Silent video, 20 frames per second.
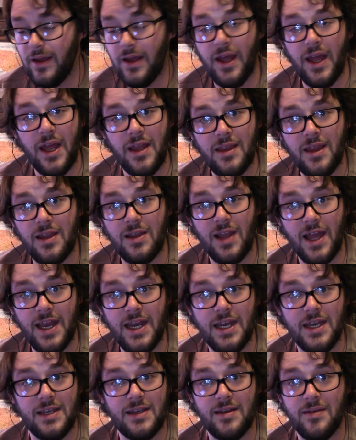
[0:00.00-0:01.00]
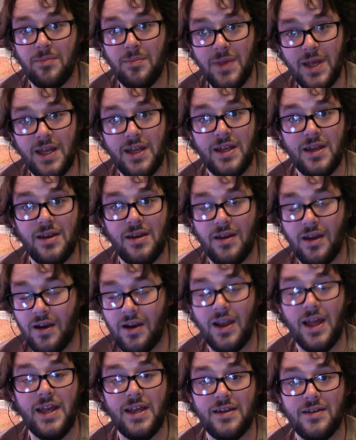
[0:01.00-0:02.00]
in the late to mid,
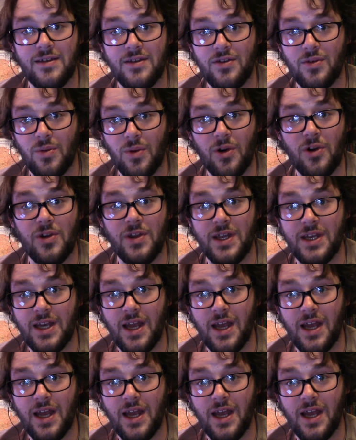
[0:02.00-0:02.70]
late to early,